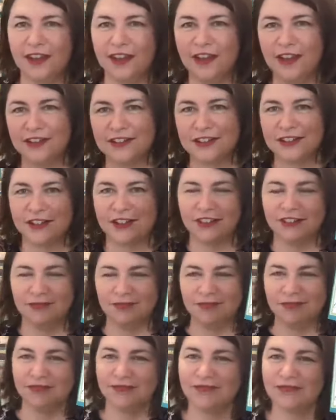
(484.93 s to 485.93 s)
Outside.
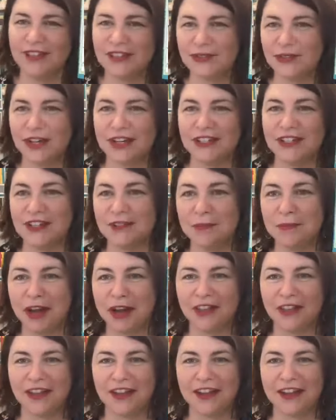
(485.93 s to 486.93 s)
That's what I did in
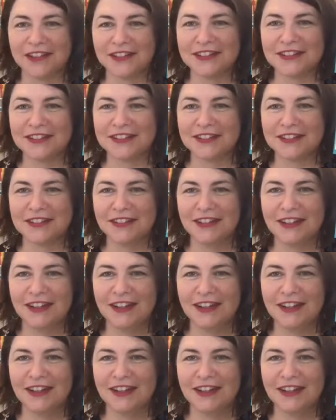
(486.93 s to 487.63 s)
my other house.